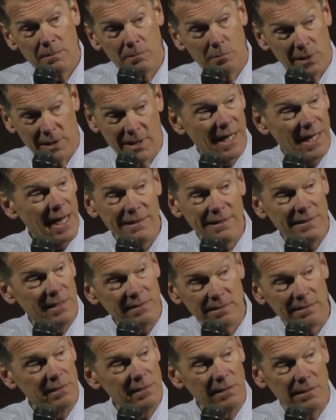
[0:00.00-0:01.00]
But God
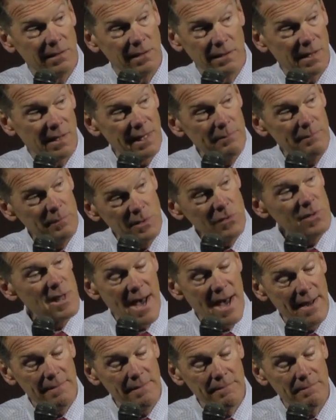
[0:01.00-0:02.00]
doesn't let him do
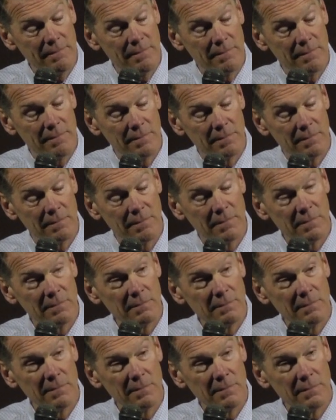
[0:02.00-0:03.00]
that.
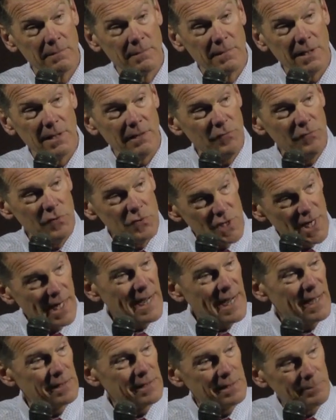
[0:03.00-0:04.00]
If you
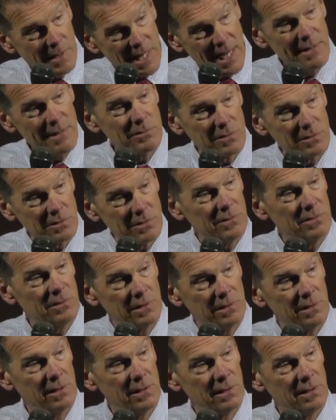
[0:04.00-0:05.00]
check out the Bible,
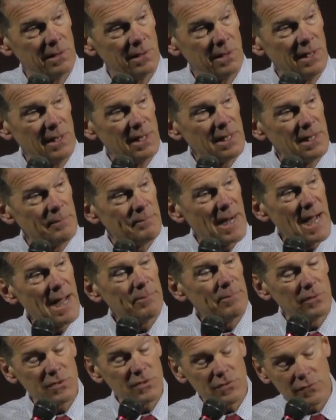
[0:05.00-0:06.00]
the
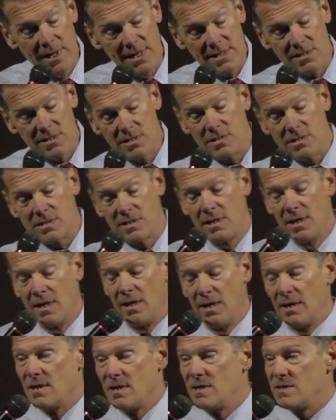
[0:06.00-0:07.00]
Bible traces
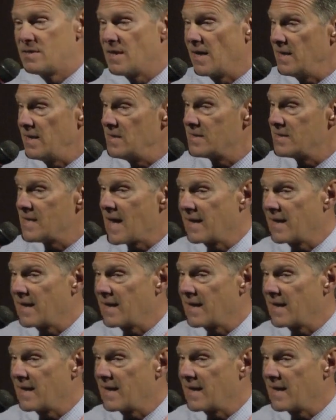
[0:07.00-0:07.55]
Satan's